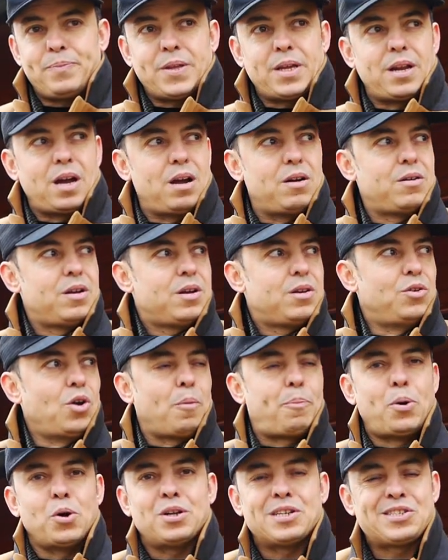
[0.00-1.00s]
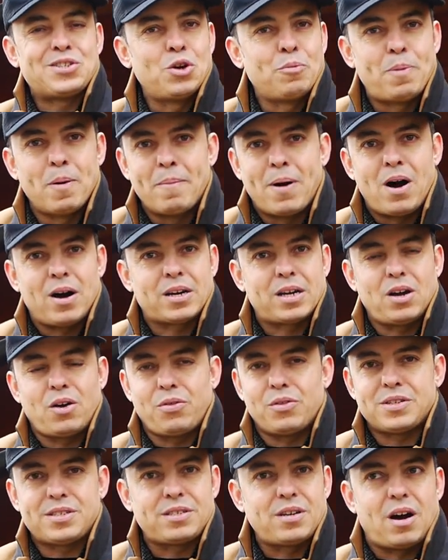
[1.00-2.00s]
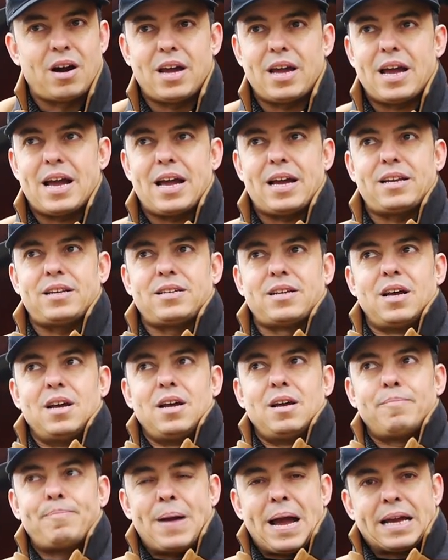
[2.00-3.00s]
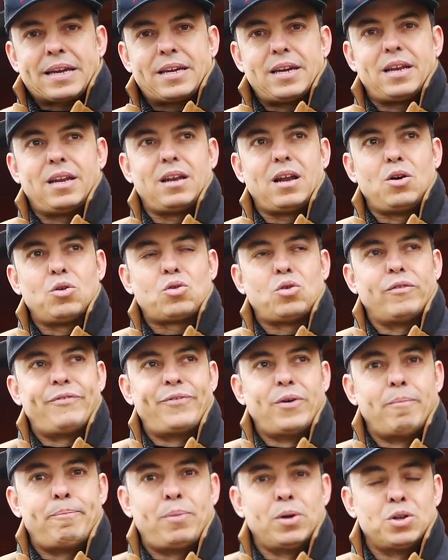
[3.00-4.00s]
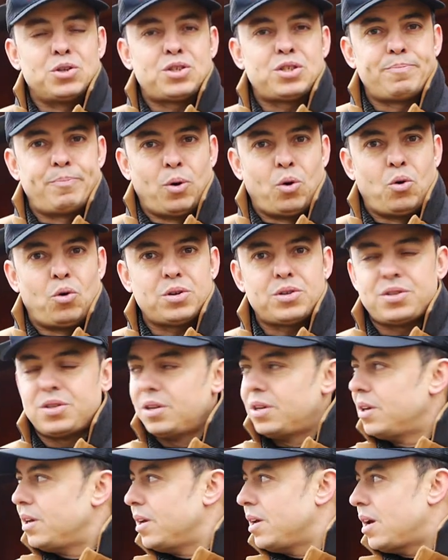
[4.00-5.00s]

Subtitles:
you know, not putting a supermarket on the site and backing local football and sport.